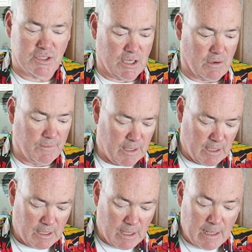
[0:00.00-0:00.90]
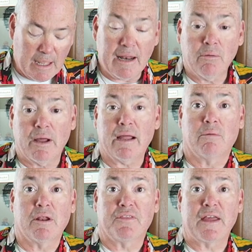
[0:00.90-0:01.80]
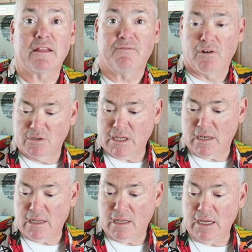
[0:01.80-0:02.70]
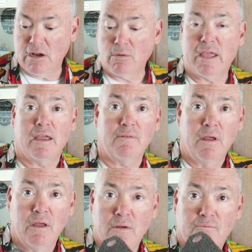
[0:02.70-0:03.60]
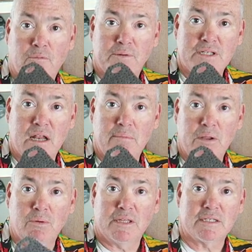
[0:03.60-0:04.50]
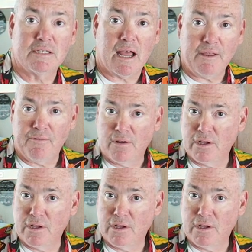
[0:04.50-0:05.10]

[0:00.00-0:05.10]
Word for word: So anyway, I want to thank the folks at uh, Enoking for presenting me with this knife.